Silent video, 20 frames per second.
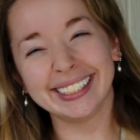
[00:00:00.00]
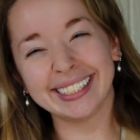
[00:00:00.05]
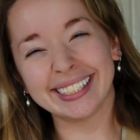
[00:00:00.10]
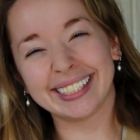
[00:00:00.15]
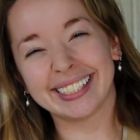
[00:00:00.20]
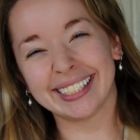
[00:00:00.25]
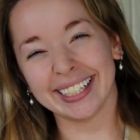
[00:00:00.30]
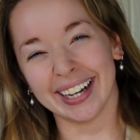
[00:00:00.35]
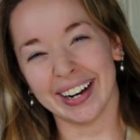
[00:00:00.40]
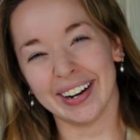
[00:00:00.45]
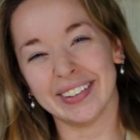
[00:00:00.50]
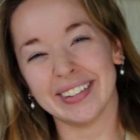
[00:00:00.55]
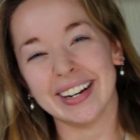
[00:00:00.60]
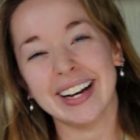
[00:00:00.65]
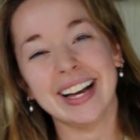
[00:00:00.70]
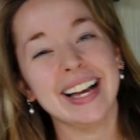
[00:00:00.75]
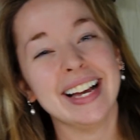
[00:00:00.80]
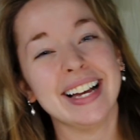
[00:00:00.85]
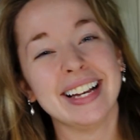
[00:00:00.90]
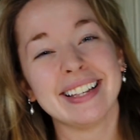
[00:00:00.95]
So
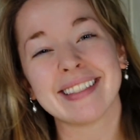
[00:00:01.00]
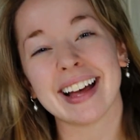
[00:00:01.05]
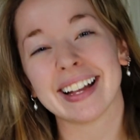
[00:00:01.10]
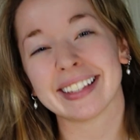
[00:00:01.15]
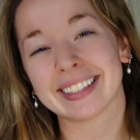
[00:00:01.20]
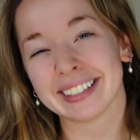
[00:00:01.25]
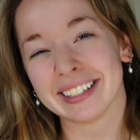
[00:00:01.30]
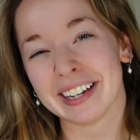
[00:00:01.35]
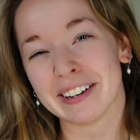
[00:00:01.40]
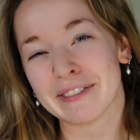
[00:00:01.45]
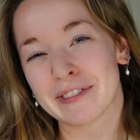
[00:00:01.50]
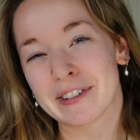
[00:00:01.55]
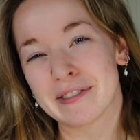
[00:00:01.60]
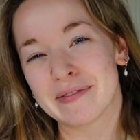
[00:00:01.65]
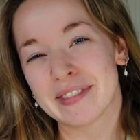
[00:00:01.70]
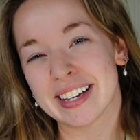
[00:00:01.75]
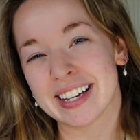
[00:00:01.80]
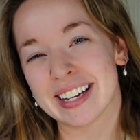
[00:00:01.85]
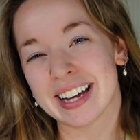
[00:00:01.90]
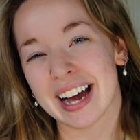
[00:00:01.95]
that's enough for
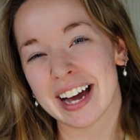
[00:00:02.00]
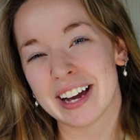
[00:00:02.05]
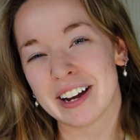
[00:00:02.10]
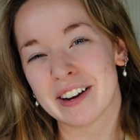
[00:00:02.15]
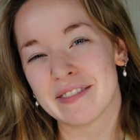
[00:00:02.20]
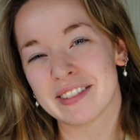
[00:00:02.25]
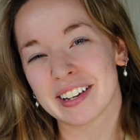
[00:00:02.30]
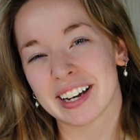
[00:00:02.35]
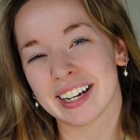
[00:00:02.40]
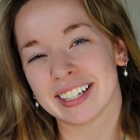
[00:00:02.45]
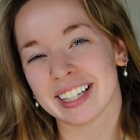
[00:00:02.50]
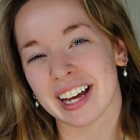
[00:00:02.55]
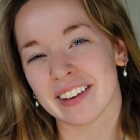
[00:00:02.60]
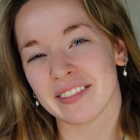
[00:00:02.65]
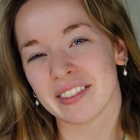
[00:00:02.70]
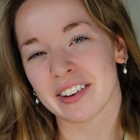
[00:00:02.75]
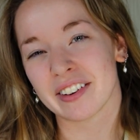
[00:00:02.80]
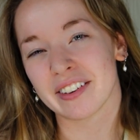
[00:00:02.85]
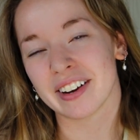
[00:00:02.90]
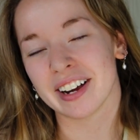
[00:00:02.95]
me. I hope you guys
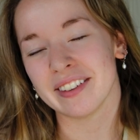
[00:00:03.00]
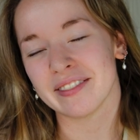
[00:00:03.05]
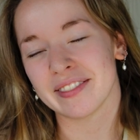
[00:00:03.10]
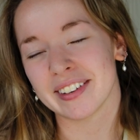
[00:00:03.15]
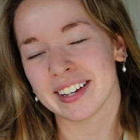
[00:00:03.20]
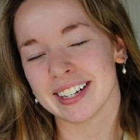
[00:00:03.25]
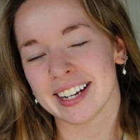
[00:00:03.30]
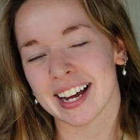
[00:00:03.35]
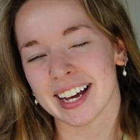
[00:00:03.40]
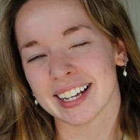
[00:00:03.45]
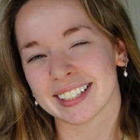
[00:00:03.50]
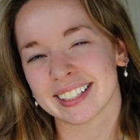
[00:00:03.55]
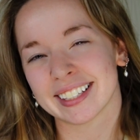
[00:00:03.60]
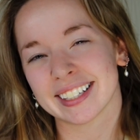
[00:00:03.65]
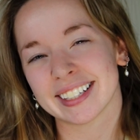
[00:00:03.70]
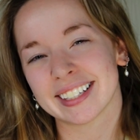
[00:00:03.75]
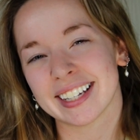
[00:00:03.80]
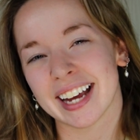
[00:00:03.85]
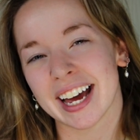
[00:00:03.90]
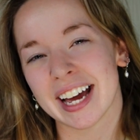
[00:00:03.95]
have a great,
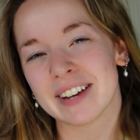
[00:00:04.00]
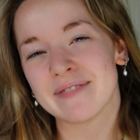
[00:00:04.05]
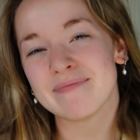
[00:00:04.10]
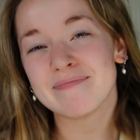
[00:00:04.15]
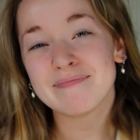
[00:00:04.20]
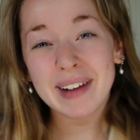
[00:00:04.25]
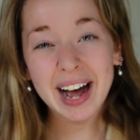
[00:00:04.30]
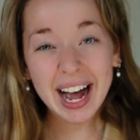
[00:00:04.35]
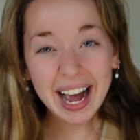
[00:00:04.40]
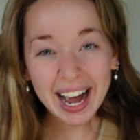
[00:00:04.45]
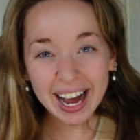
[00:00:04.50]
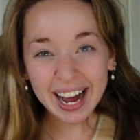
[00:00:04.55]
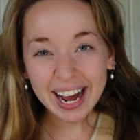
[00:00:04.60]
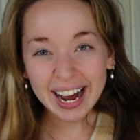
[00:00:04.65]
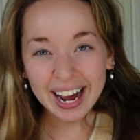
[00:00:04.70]
fantastic day. Bye!